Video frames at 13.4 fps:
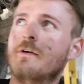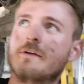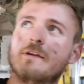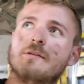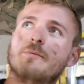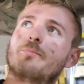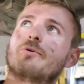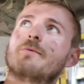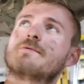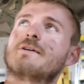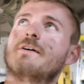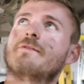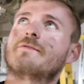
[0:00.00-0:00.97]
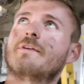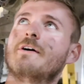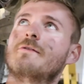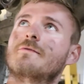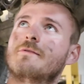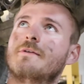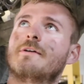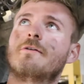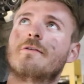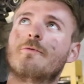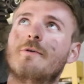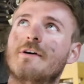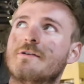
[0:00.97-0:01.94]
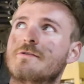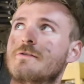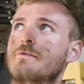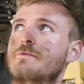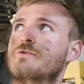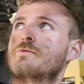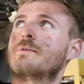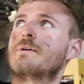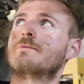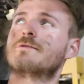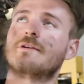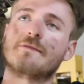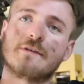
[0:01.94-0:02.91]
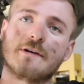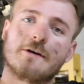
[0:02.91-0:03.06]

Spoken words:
get the prop shaft out and all the wires off, we should be able to lift it